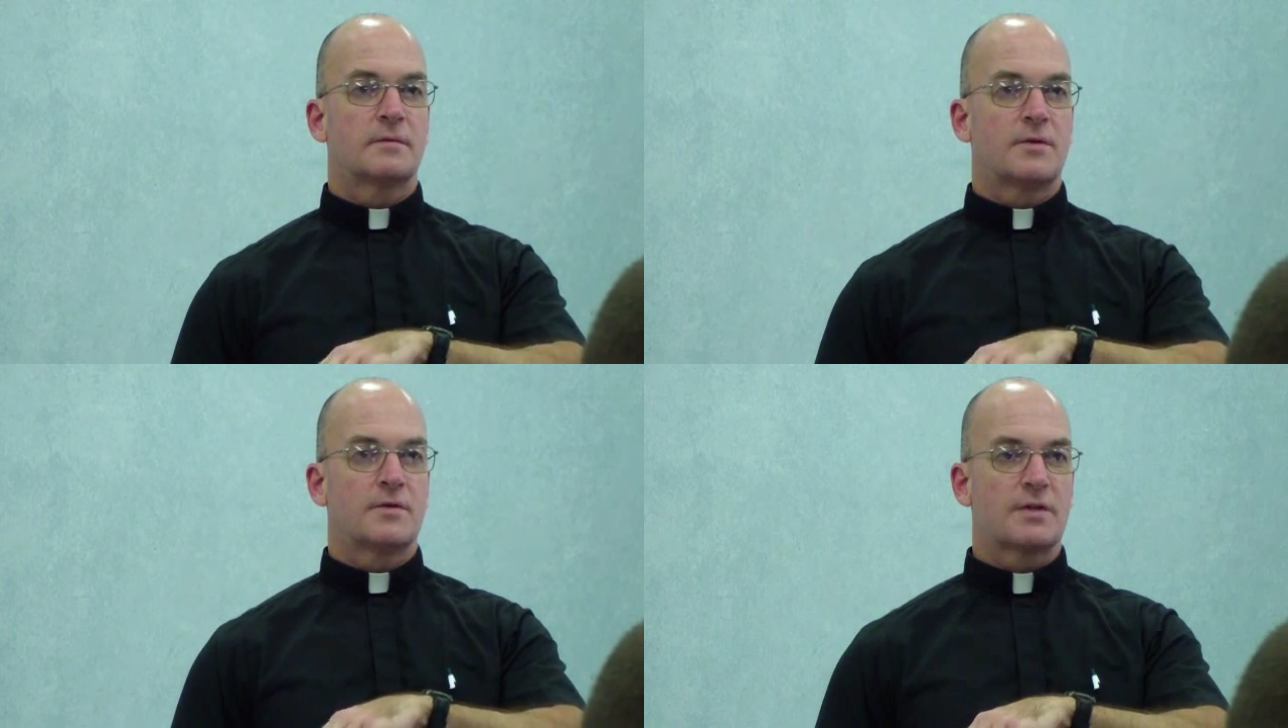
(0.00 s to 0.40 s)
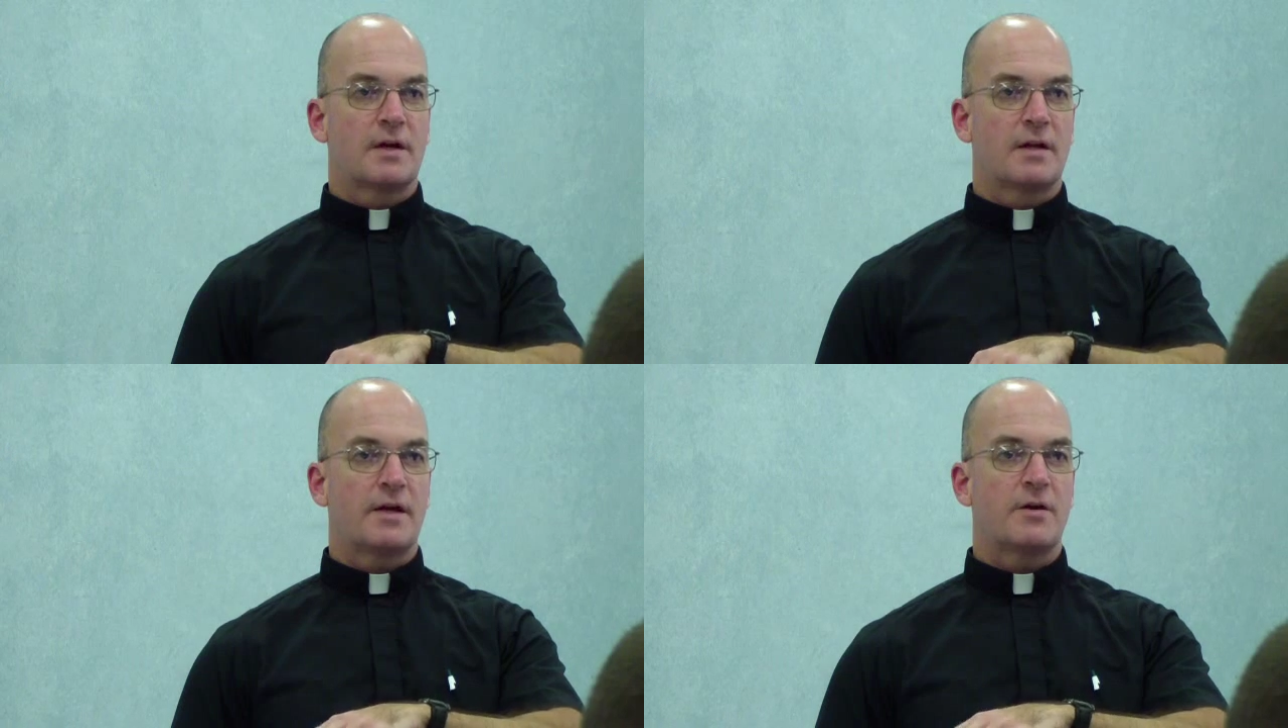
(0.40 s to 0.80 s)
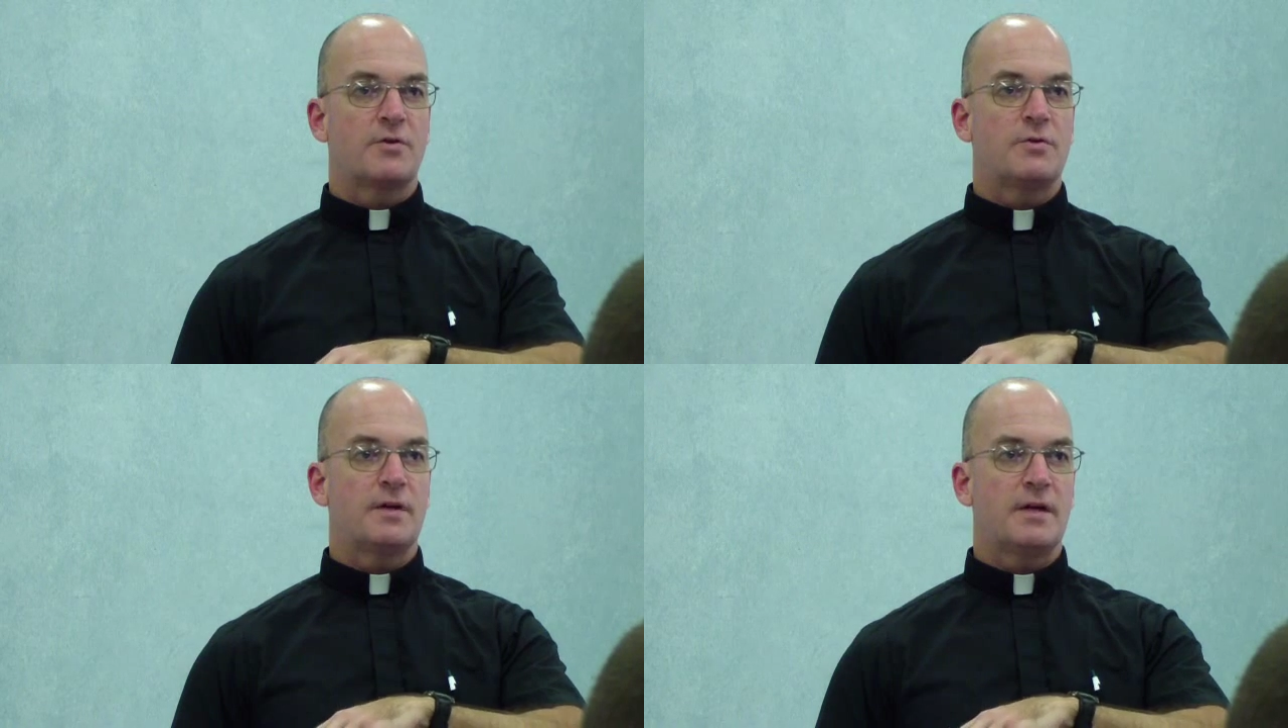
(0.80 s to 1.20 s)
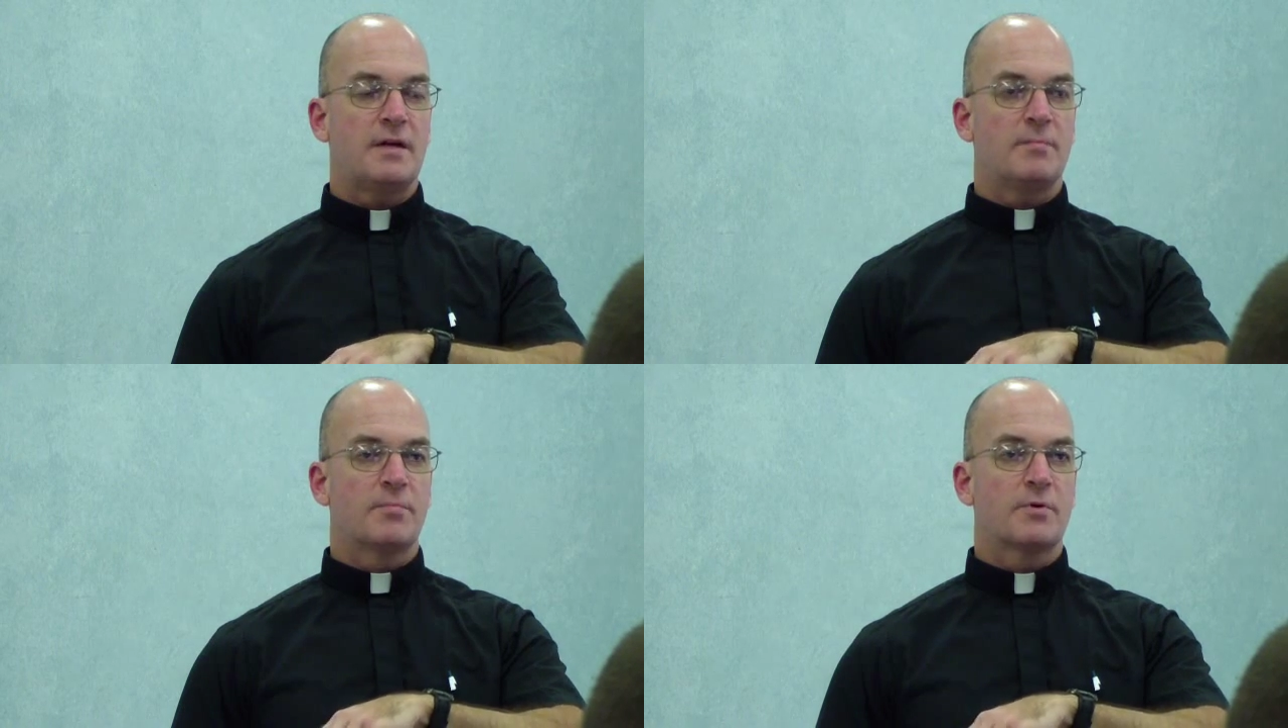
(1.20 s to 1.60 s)
there's a letter to the
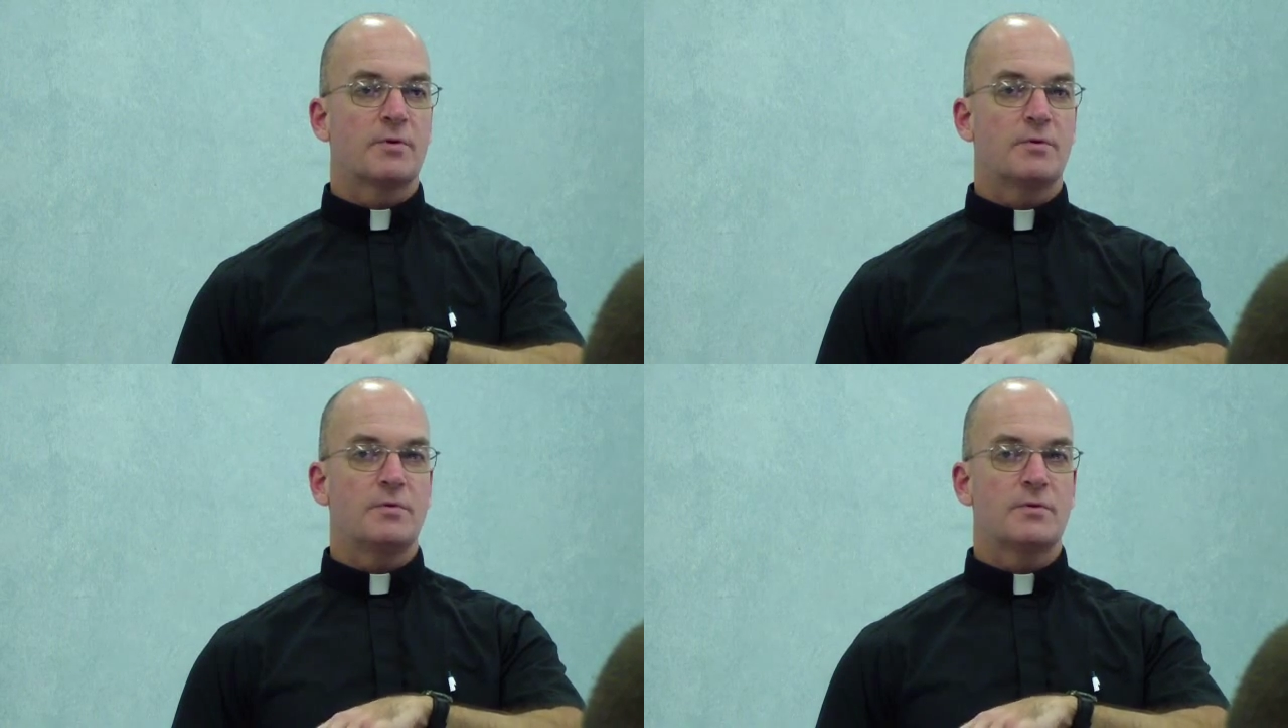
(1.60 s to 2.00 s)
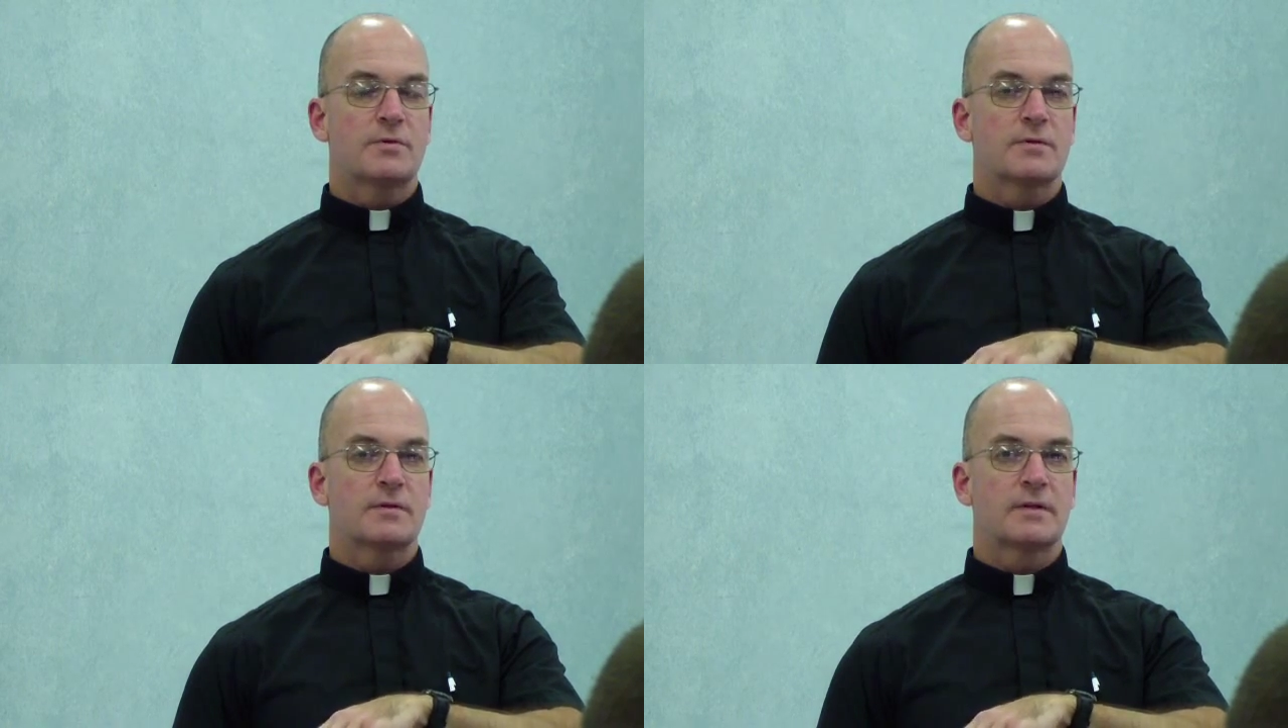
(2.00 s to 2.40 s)
Hebrews,